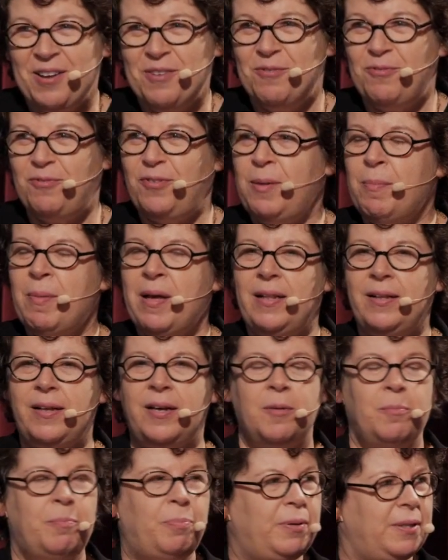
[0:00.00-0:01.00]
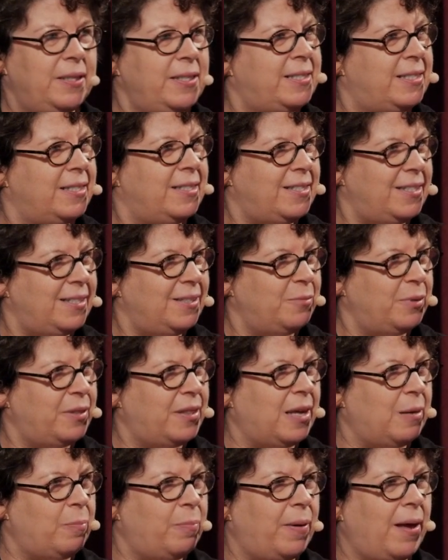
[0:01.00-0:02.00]
female complicity with
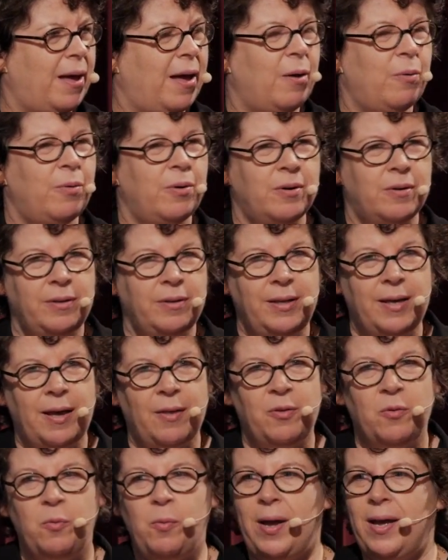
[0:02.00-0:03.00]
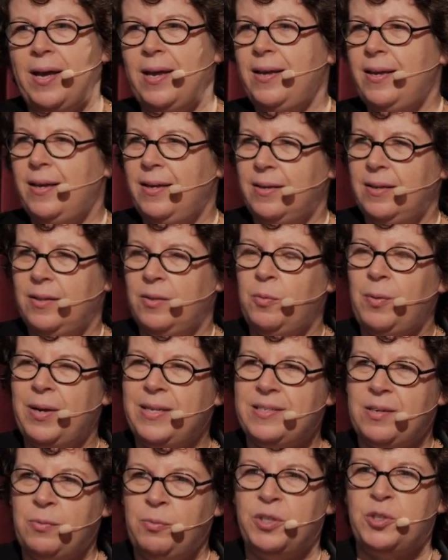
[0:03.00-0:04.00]
that power. Yeah, the
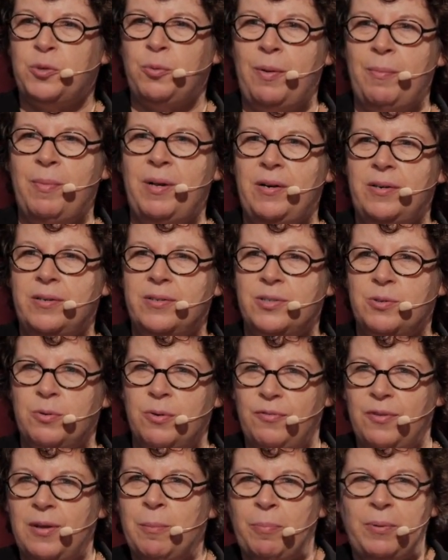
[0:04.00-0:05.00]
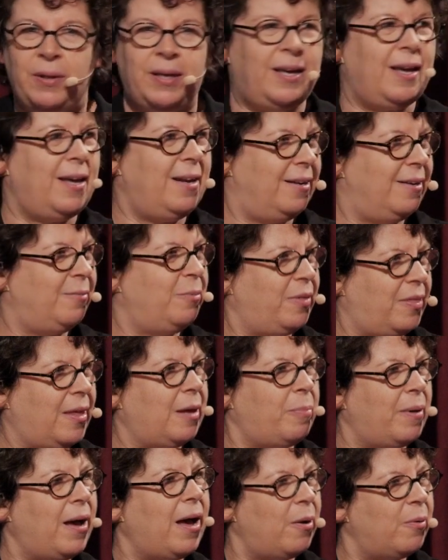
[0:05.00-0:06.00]
ways in which women are sort of implicated with
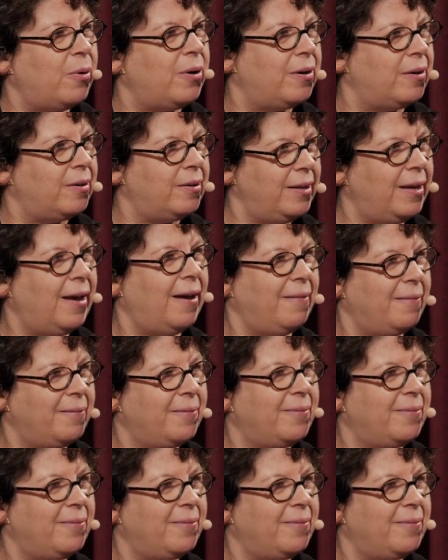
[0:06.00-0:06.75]
that power. Yeah.